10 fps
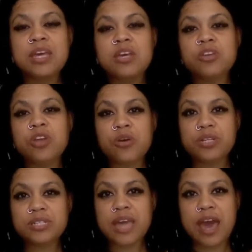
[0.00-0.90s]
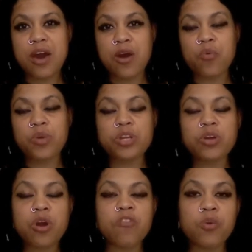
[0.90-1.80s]
Notice how when
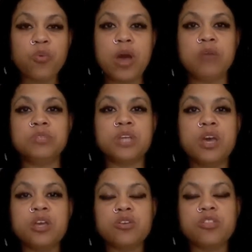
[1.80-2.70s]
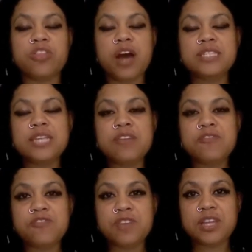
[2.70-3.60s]
you're overwhelmed, your thoughts and
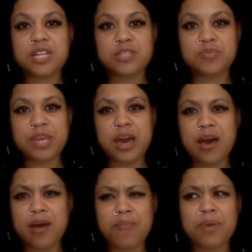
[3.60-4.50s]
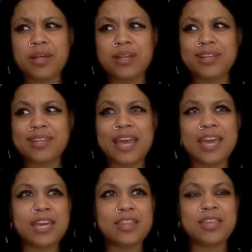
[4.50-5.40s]
feelings become
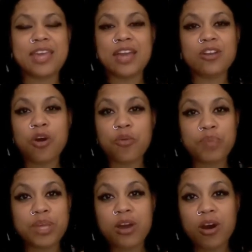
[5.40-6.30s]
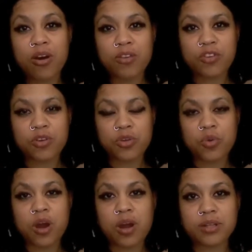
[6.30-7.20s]
like the end-all be-all of who you
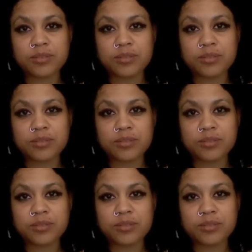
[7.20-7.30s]
are.